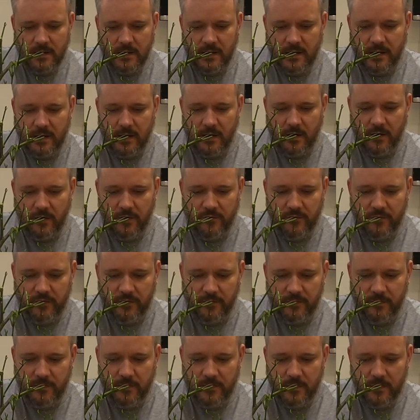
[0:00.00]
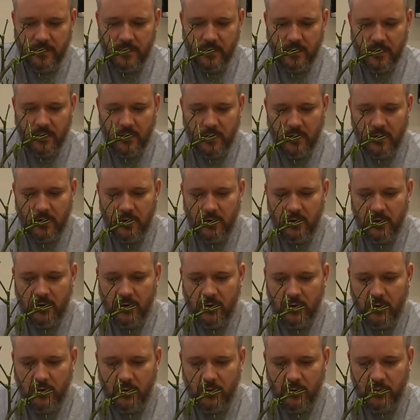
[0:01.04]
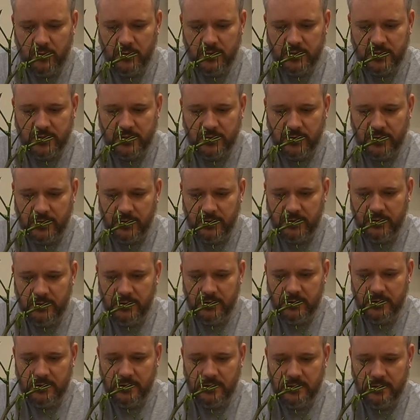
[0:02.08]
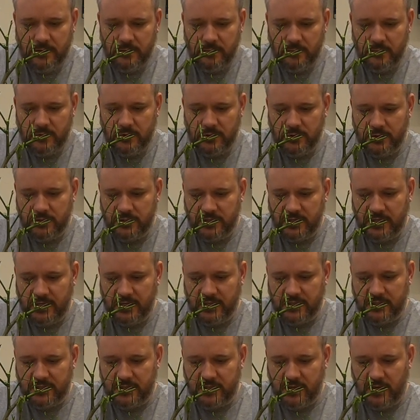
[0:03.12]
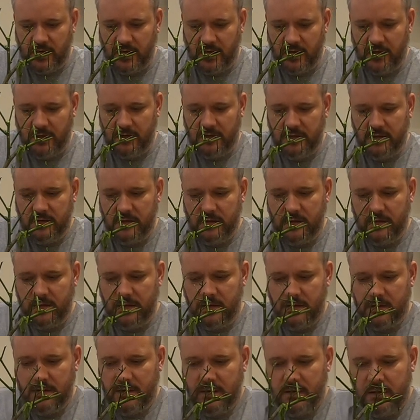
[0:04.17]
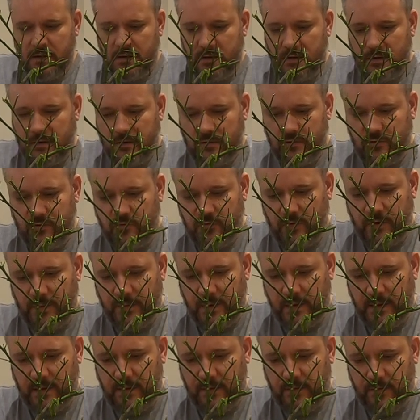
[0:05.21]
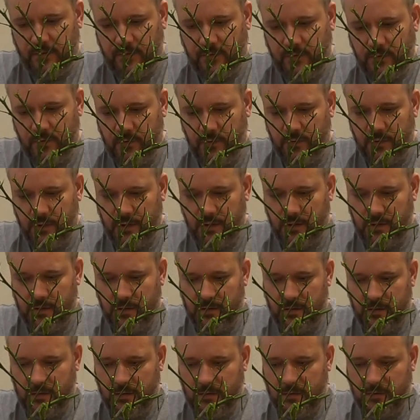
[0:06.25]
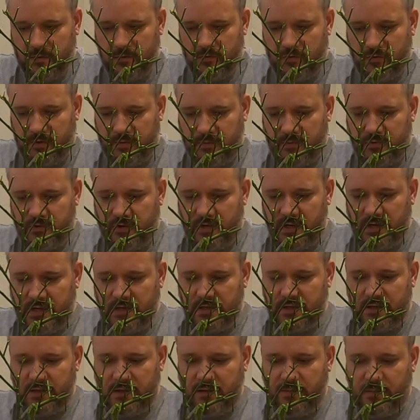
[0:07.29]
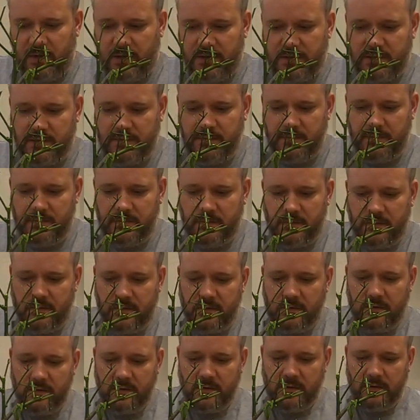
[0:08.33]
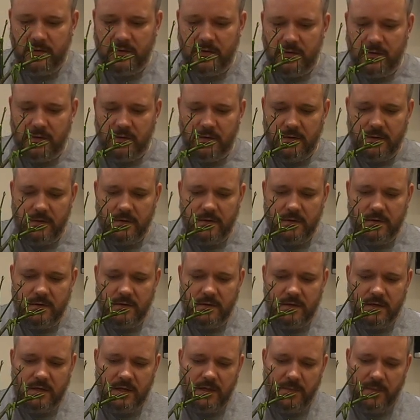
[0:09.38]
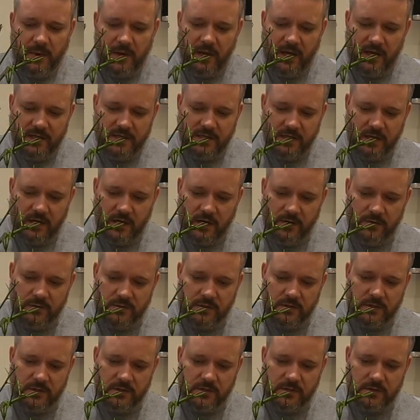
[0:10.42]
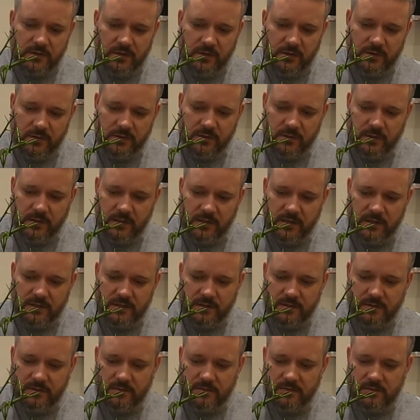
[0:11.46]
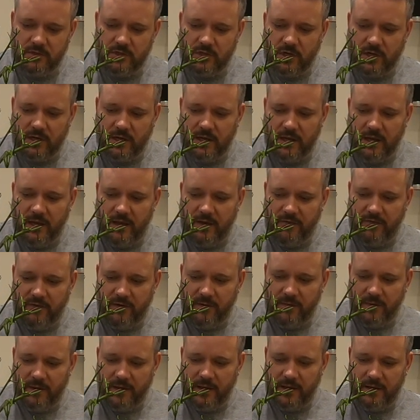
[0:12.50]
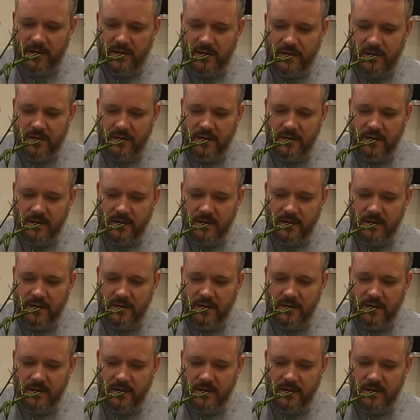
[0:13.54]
Get it over all the soil. We should see it start dribbling through the drip trays at the bottom. Keep it nice and close to the soil so it doesn't chuck it everywhere.